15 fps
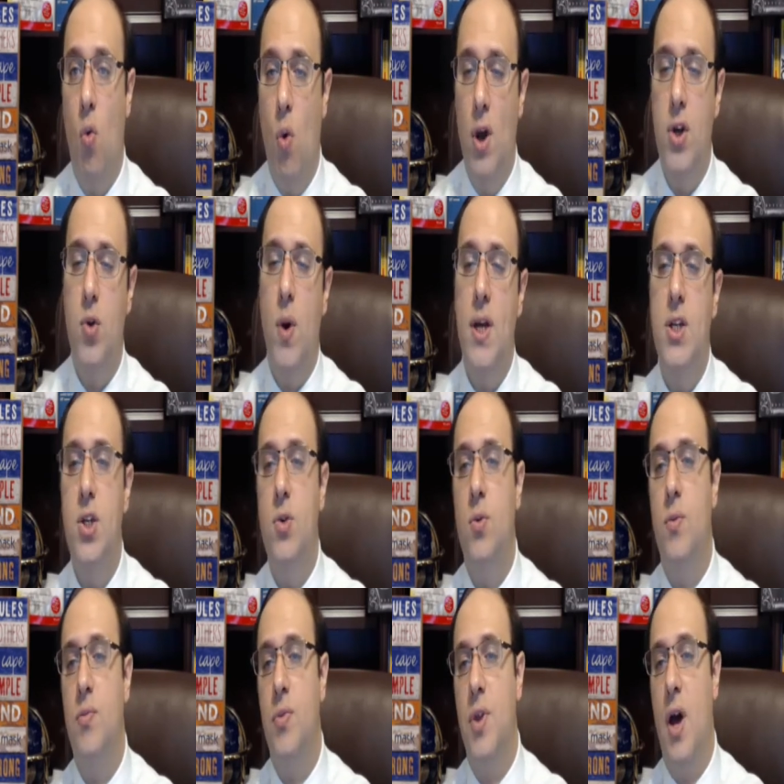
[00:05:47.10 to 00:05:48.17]
What do I
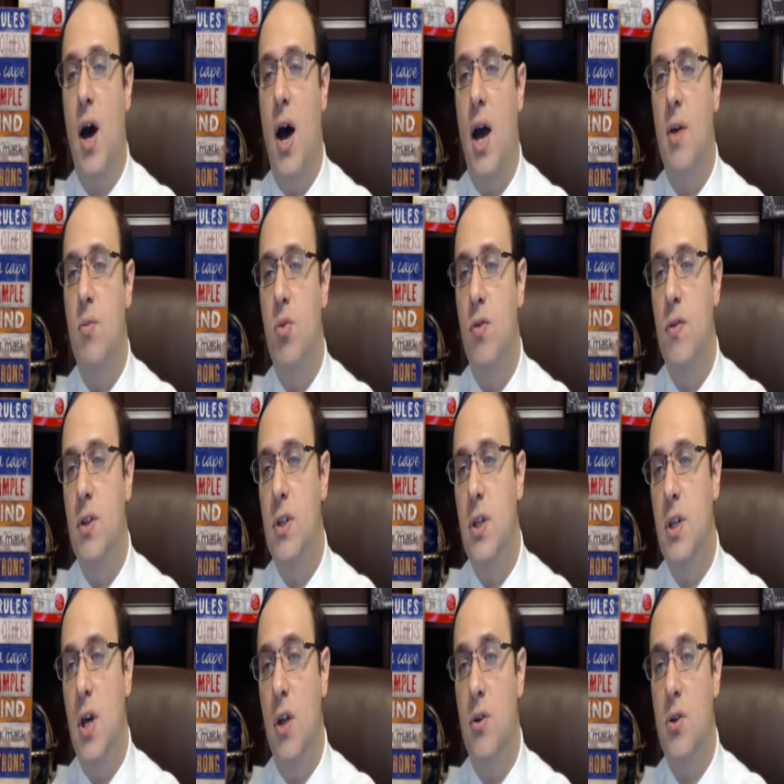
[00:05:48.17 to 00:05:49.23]
do? I move it
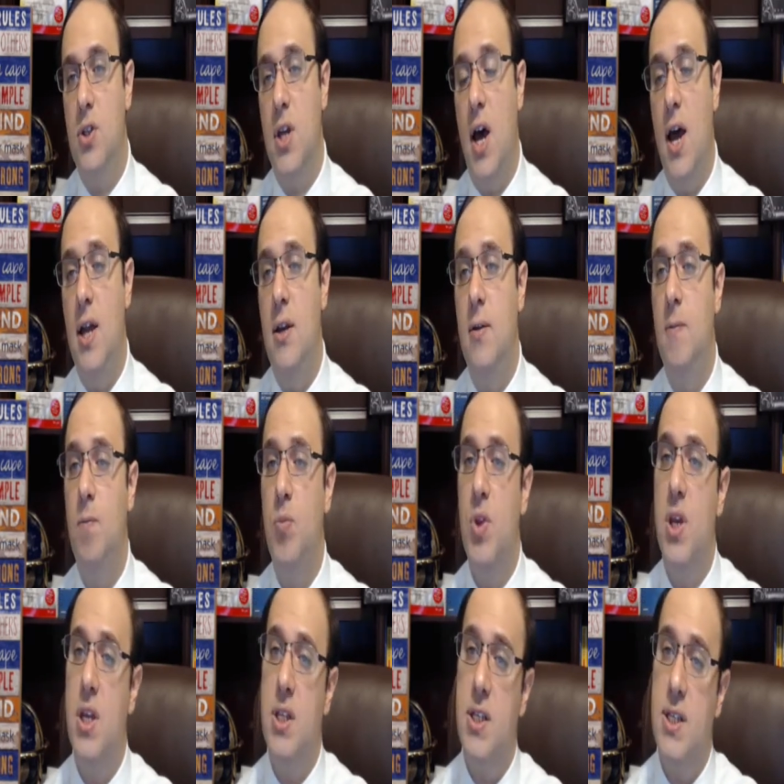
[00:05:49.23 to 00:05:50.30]
to the other side.
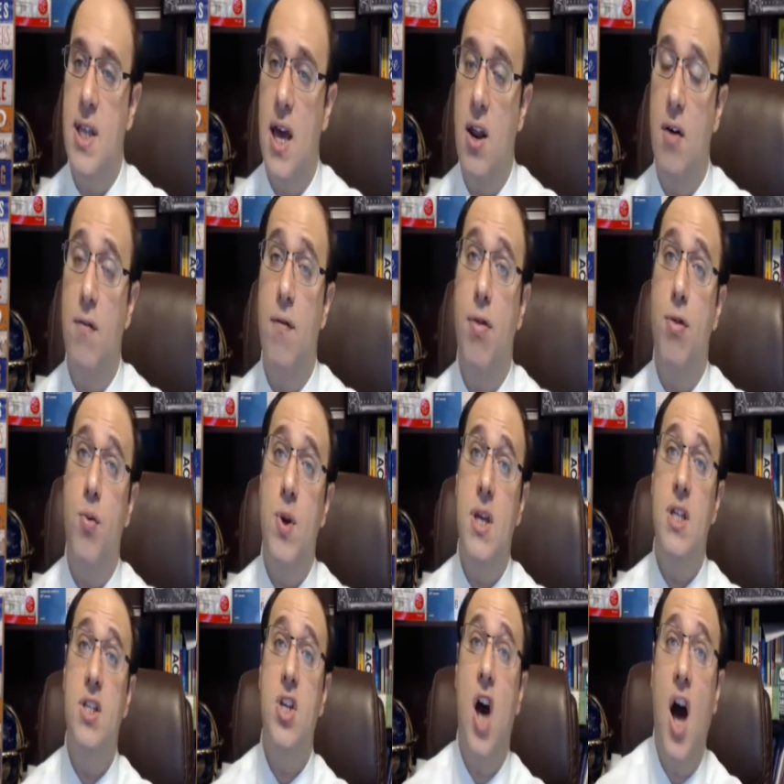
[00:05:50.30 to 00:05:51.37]
Instead of
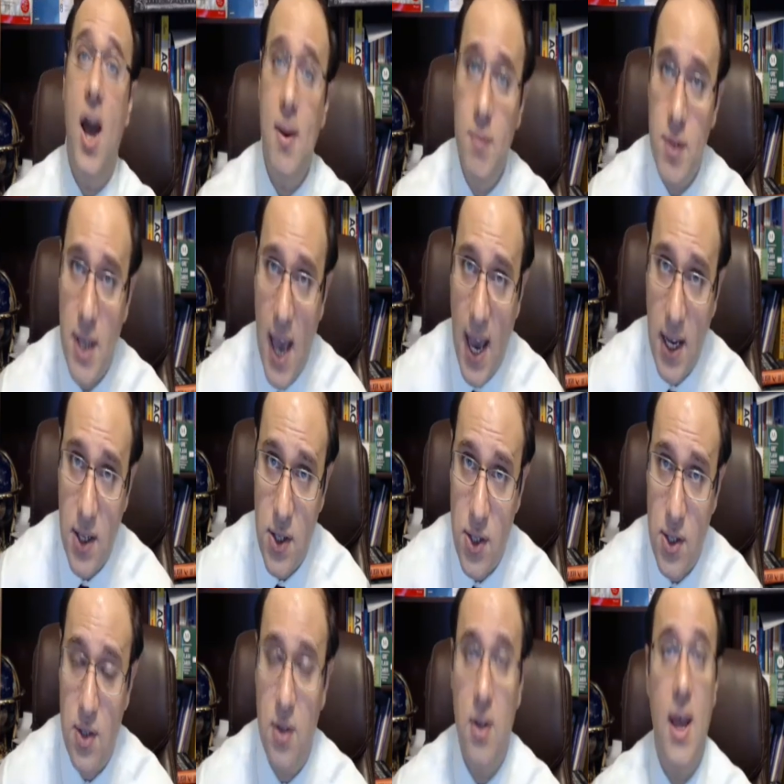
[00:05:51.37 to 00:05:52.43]
3 times
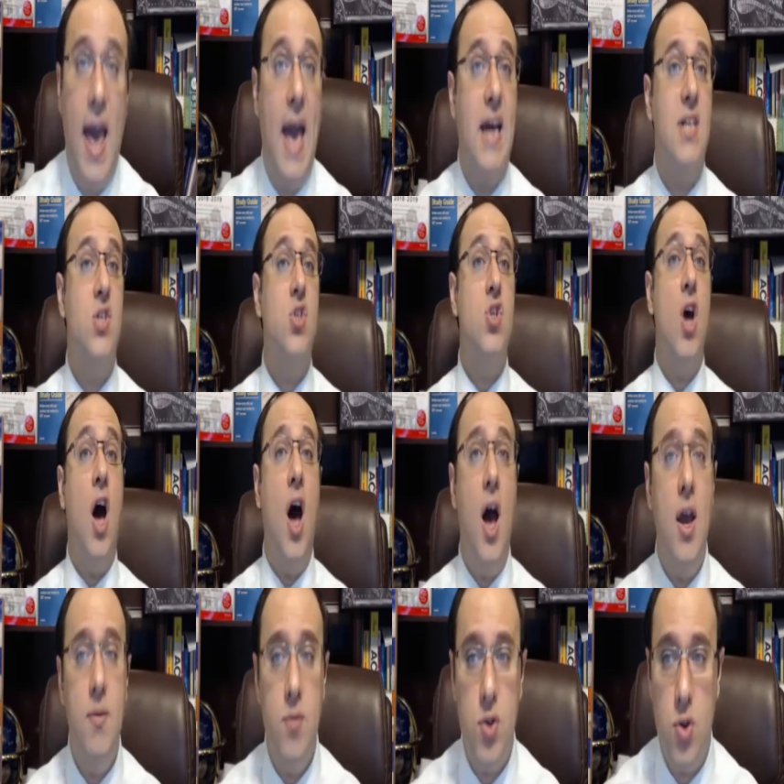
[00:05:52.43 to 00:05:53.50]
x, x
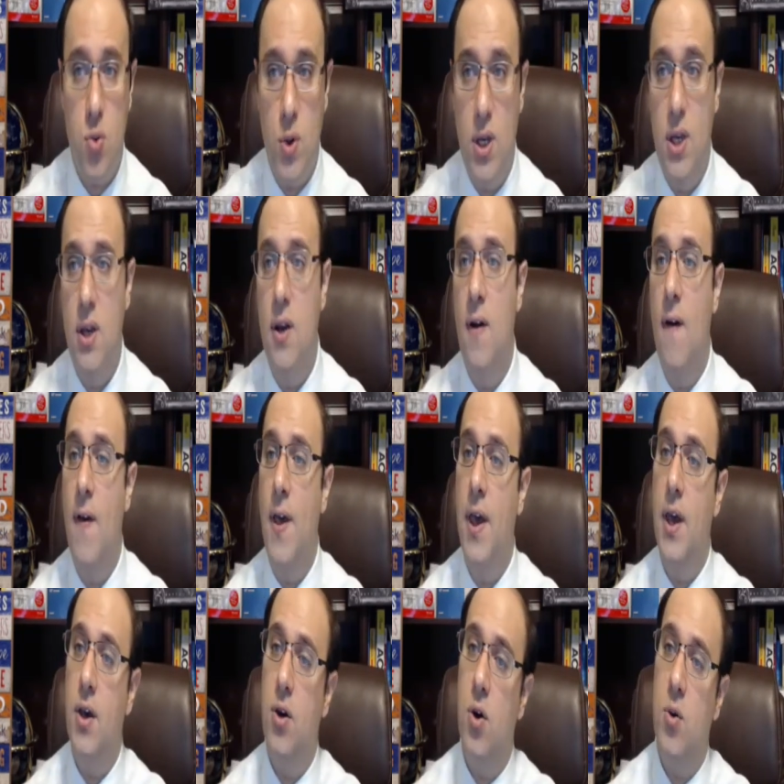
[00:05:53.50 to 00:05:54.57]
times 3,
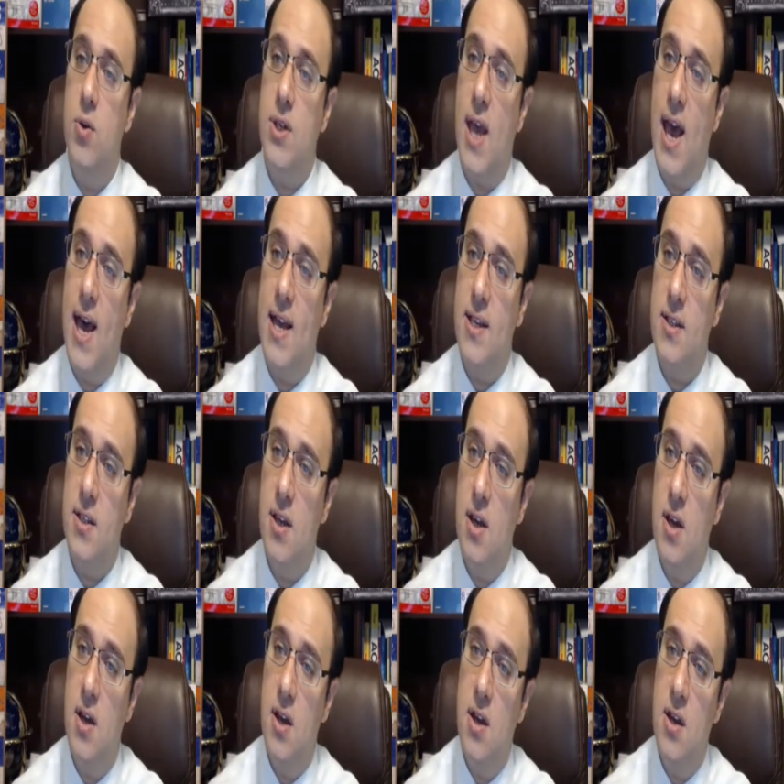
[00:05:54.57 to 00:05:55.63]
it goes as
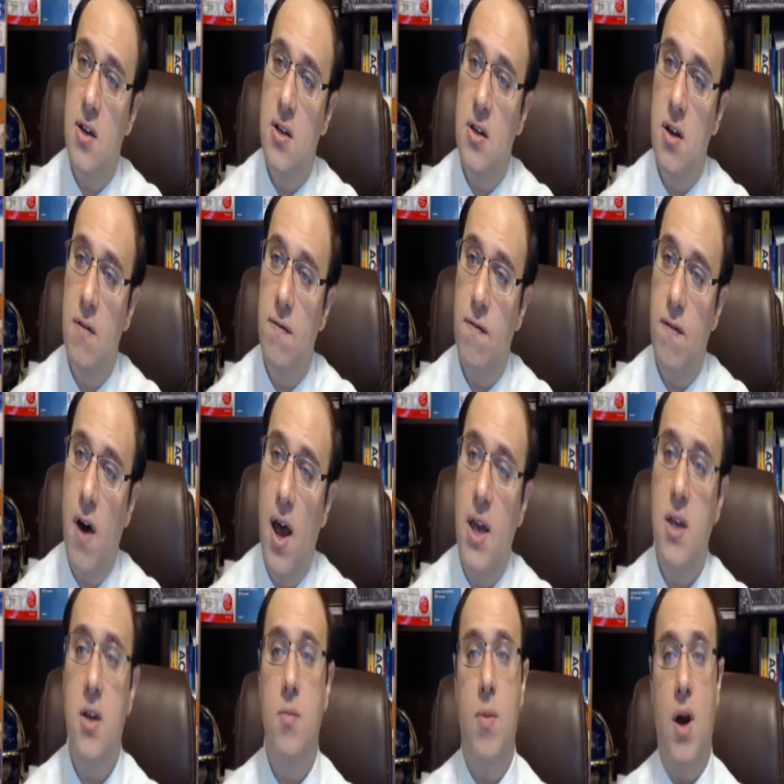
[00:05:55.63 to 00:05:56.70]

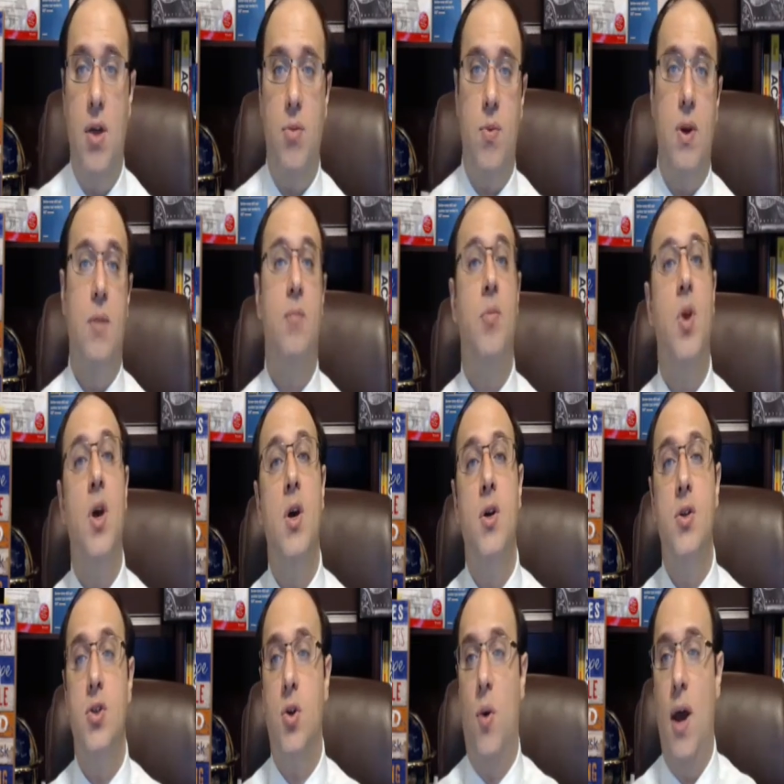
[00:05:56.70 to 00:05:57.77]
divided by 3.
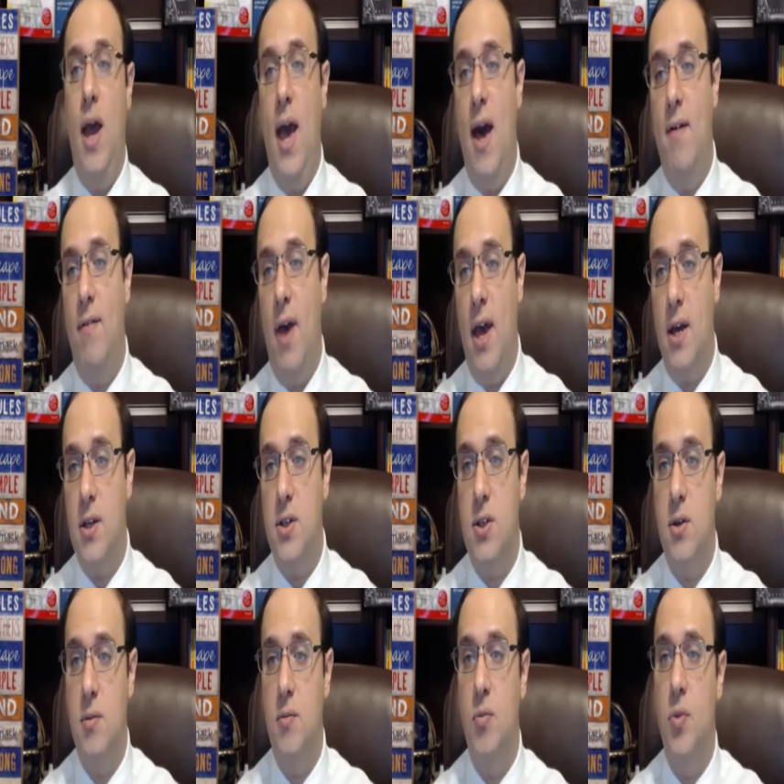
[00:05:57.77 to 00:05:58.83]
So I have
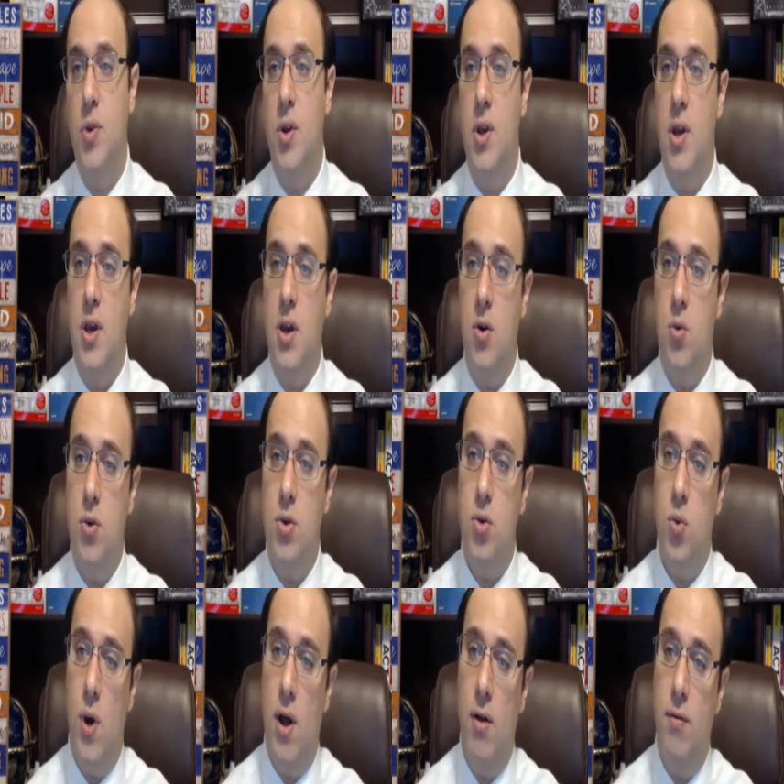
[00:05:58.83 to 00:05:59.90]
x equals
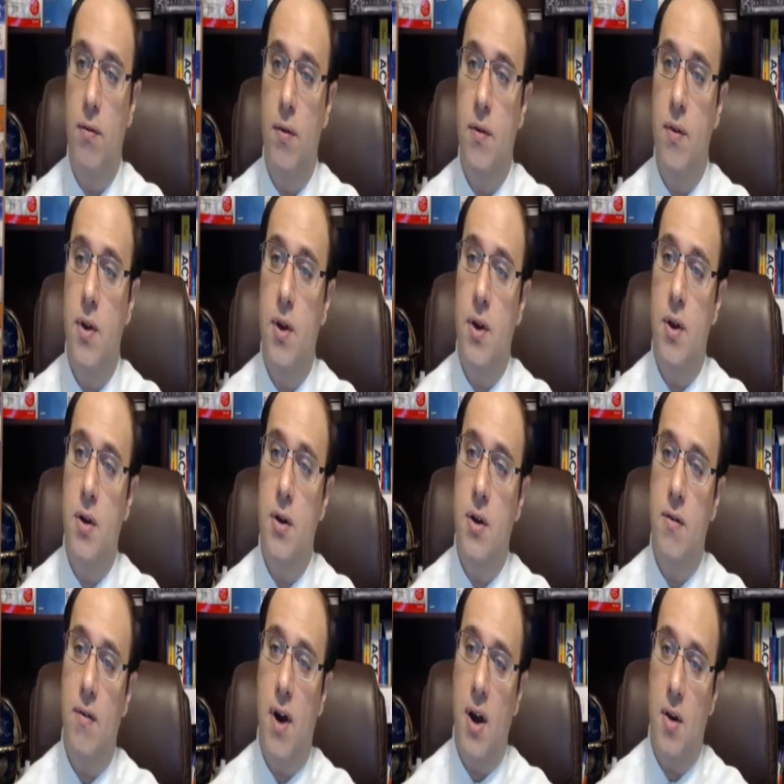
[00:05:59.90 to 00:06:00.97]
12
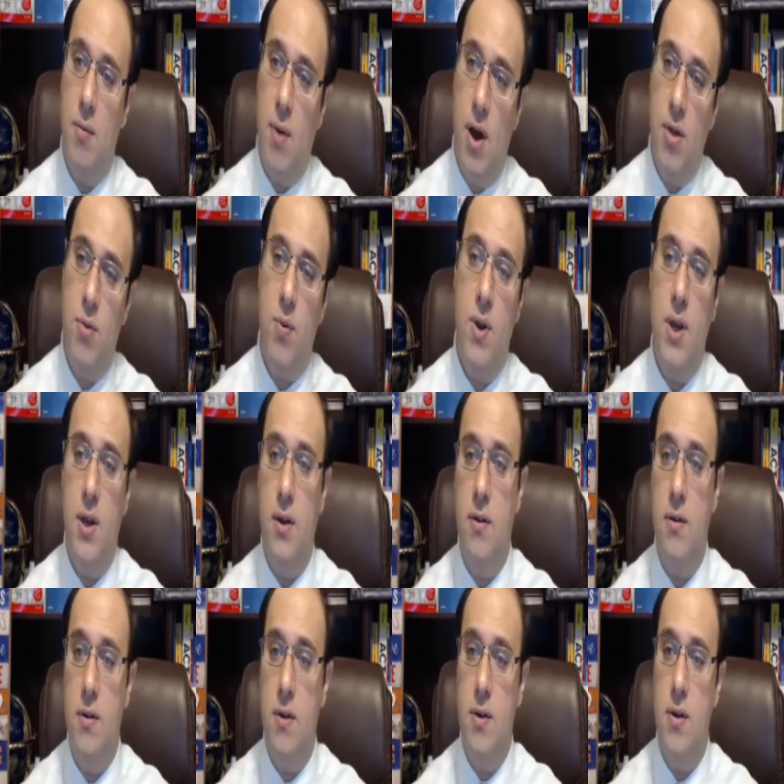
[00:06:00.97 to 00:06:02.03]
divided by 3,
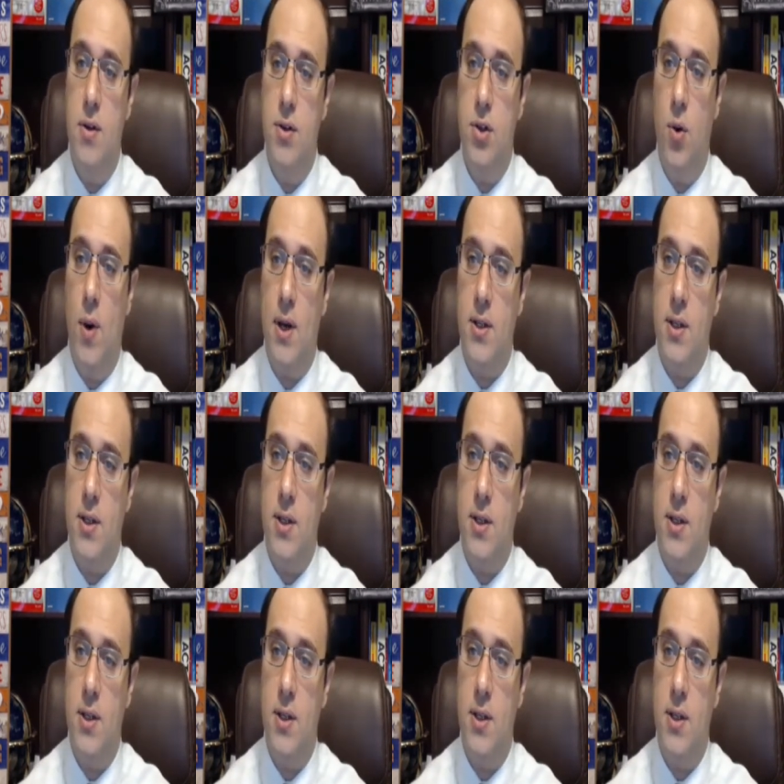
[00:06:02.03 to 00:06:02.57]
so